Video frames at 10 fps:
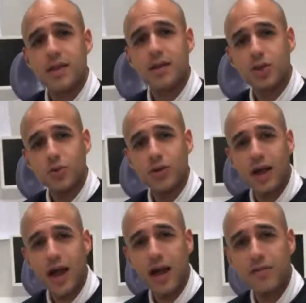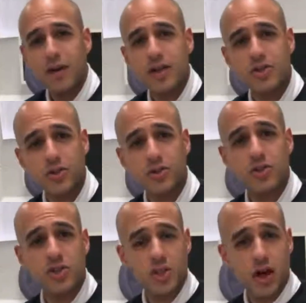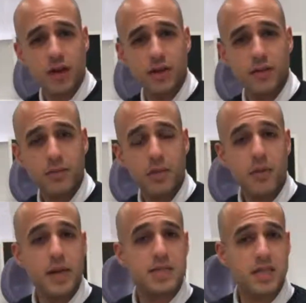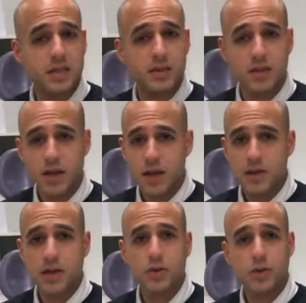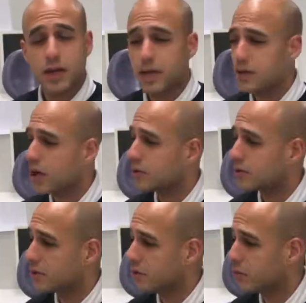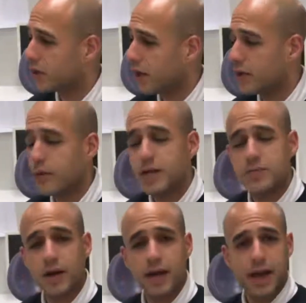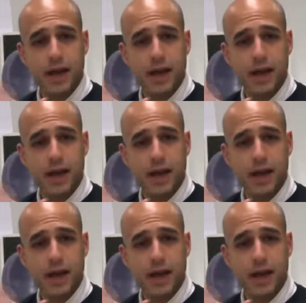that you will have a certain sign, maybe a signal, that, okay, doctor, when I raise my